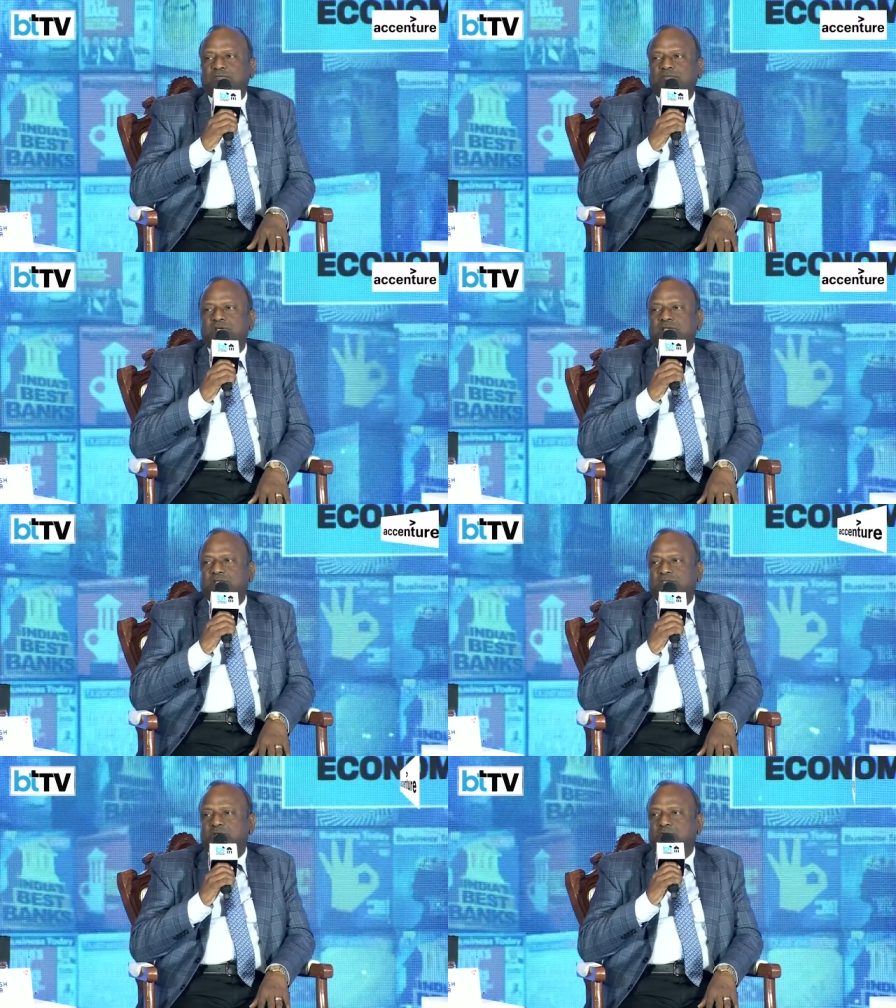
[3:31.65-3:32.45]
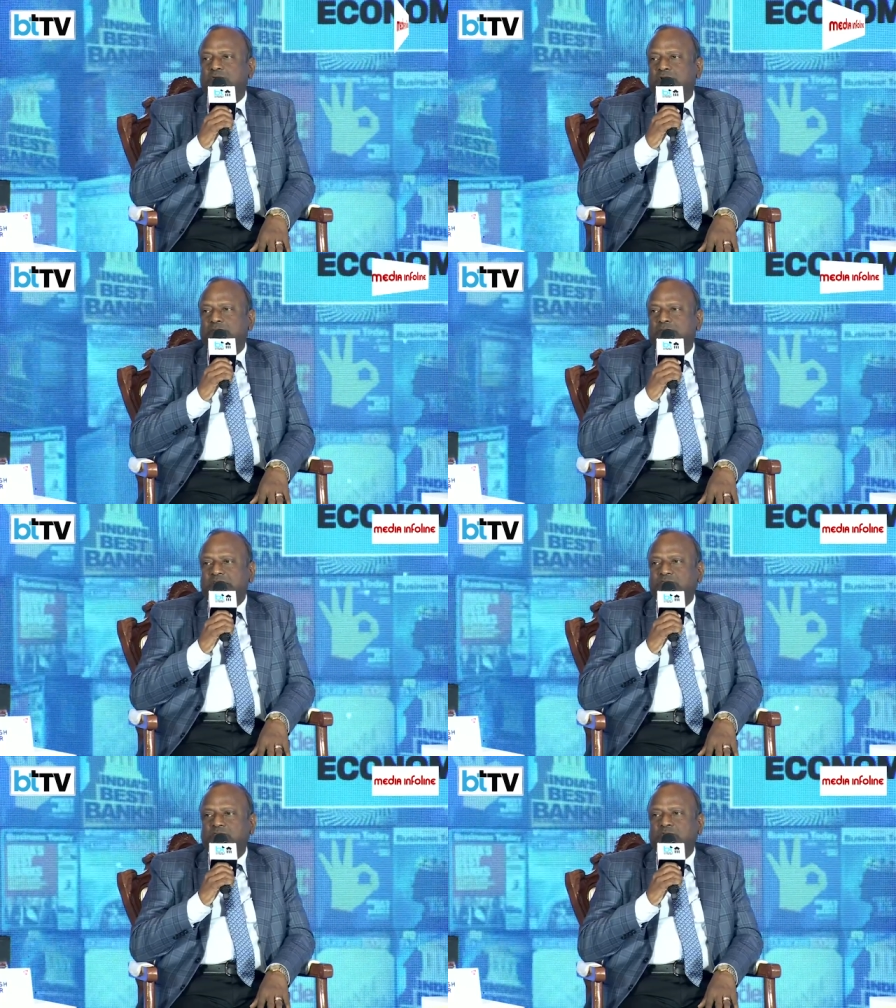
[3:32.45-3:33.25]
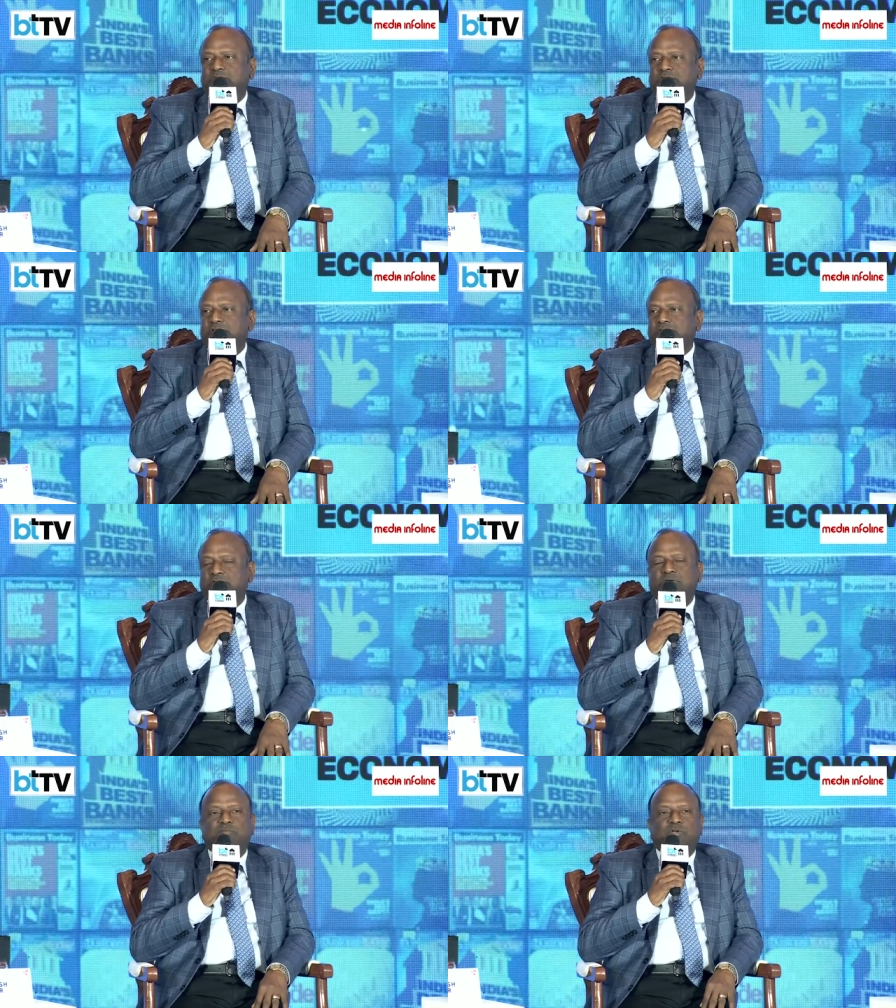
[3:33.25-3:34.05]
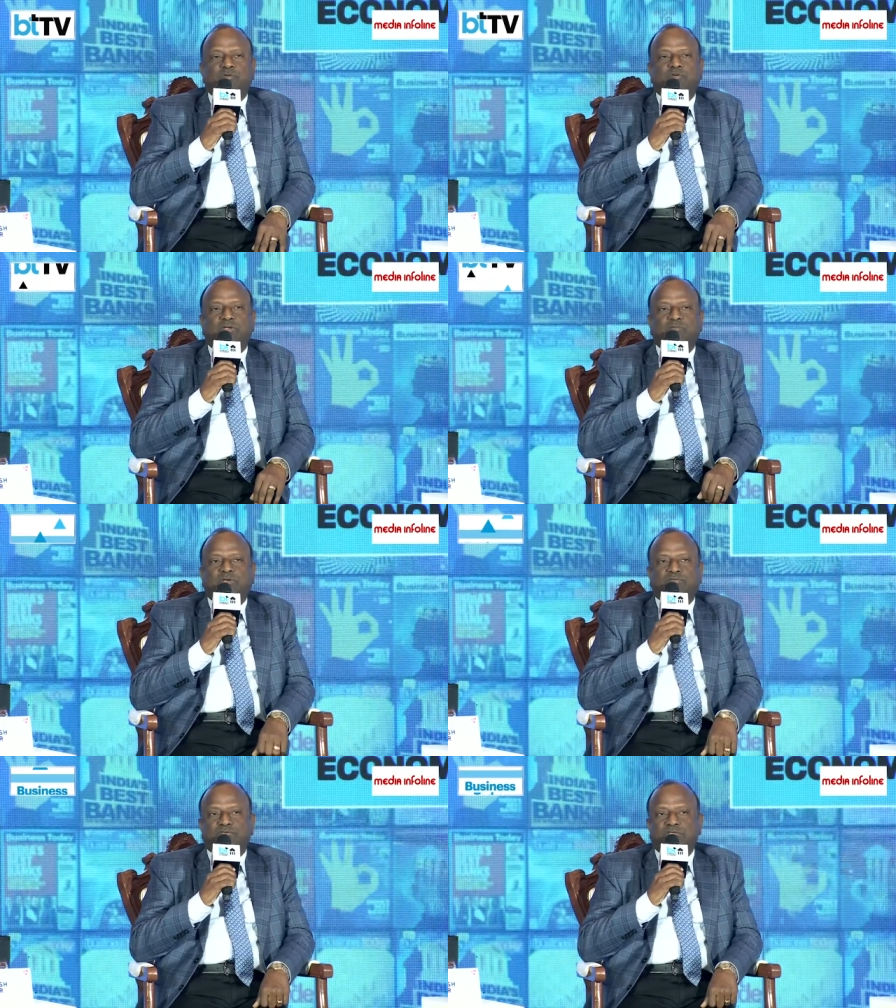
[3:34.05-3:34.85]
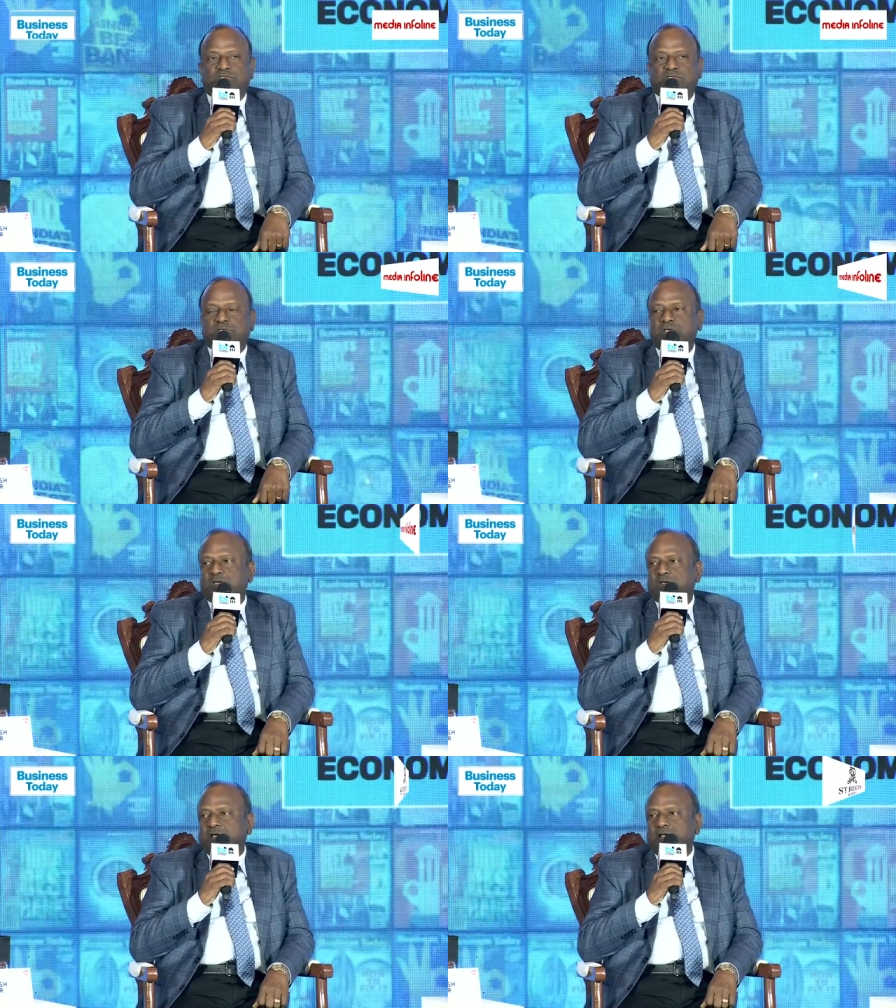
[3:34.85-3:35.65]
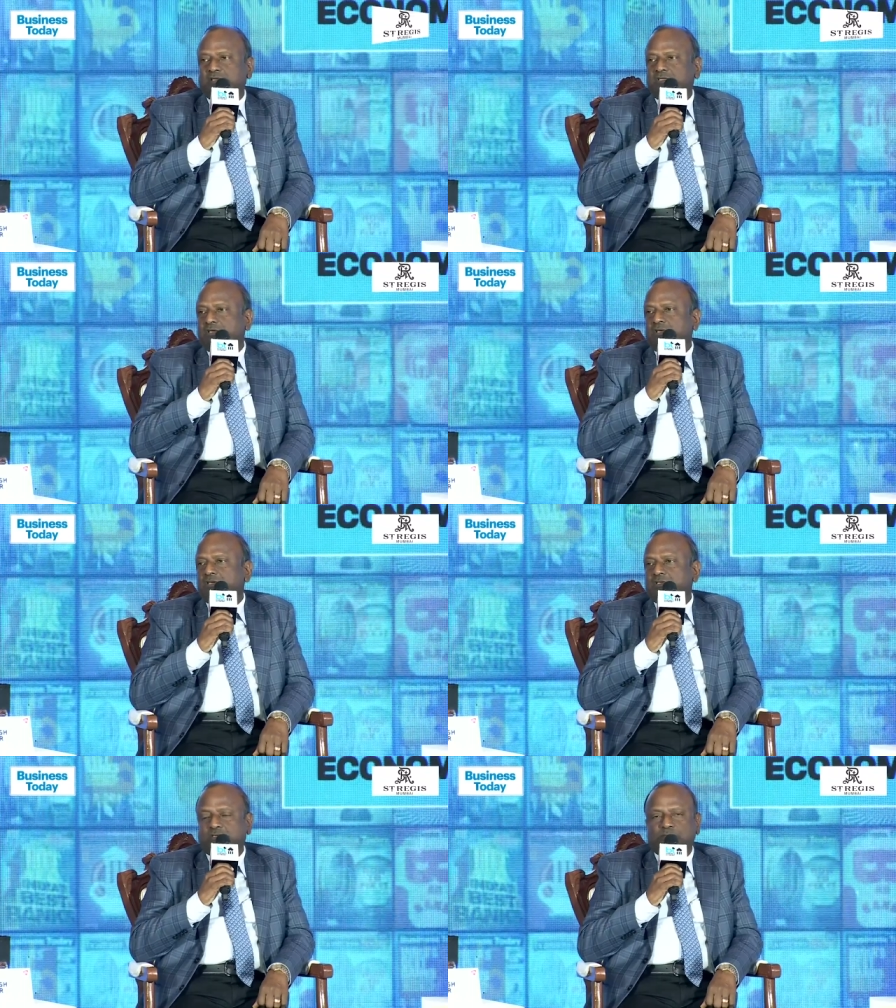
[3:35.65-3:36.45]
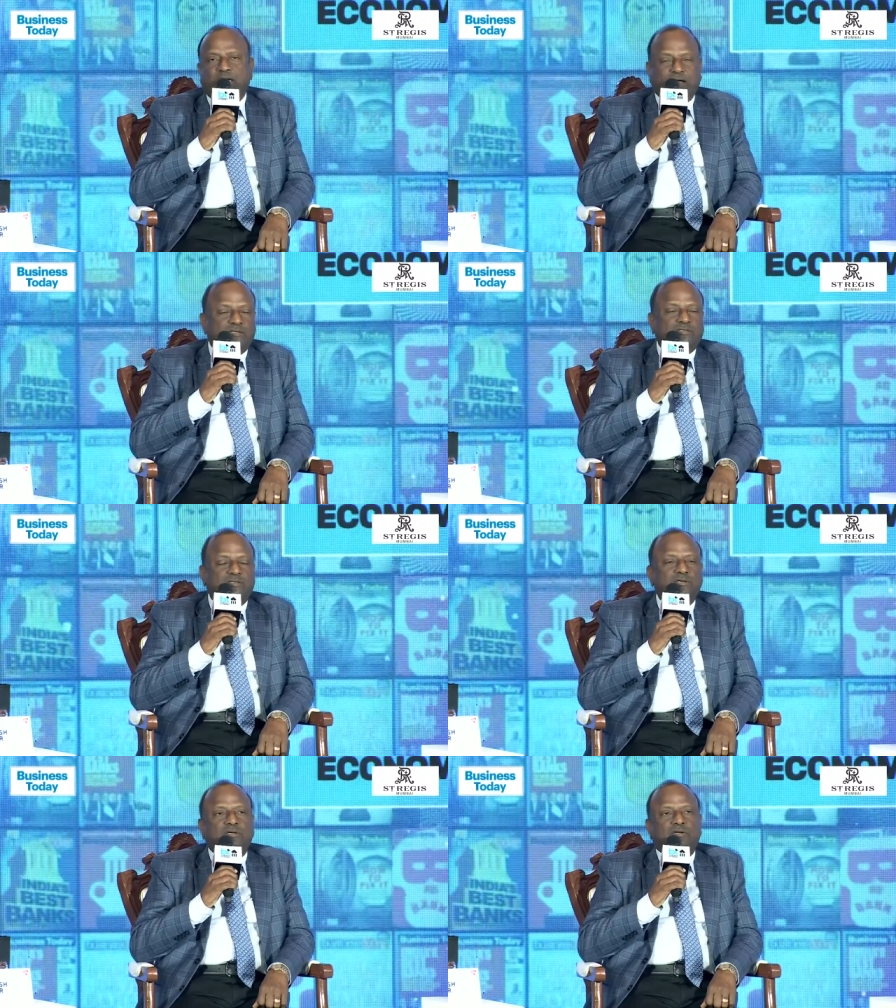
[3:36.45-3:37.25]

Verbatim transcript: fintechs are today best placed as compared to N B F Cs and the legacy banks.